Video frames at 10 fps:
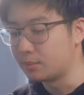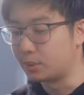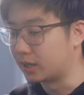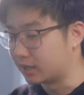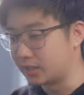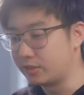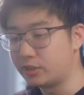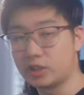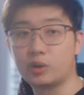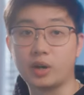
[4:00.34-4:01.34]
But
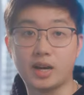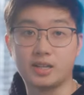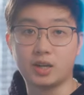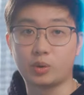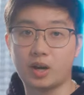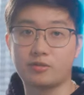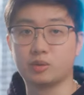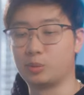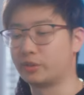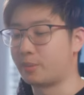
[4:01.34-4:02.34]
even though I don't have to
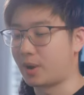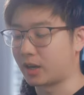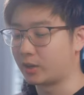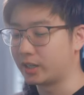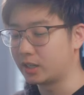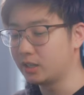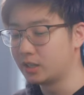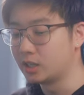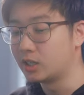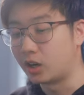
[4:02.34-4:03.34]
remove the background here,
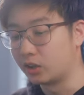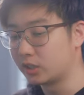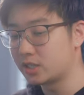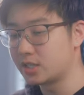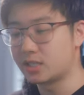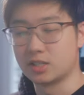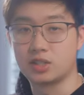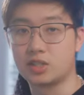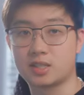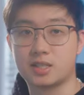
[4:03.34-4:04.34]
all this is
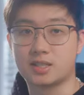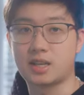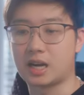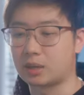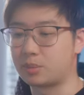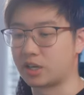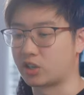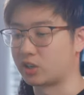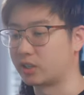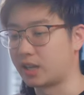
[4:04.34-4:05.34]
just a static
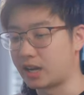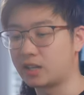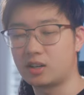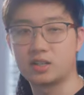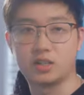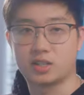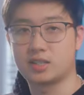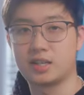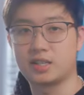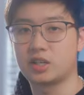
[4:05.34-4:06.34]
picture. The icon just
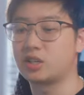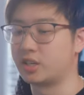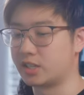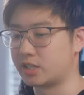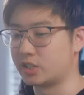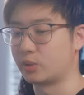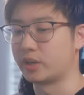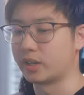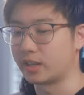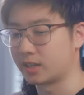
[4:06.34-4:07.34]
stays there, it doesn't do
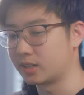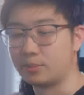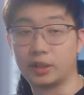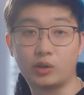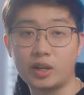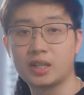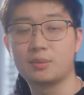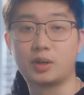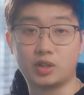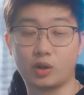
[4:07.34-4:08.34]
anything. But the great thing
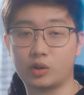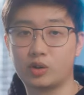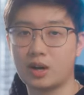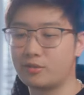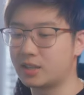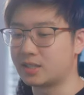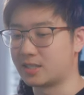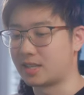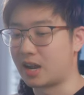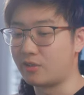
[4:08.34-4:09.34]
about Toko Graphics
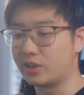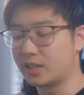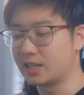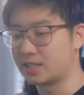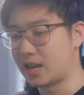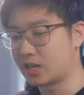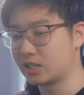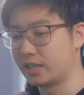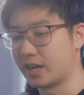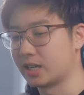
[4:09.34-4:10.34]
is that everything is
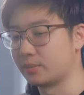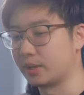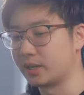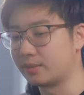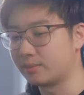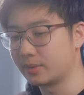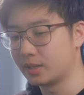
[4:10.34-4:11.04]
actually animated.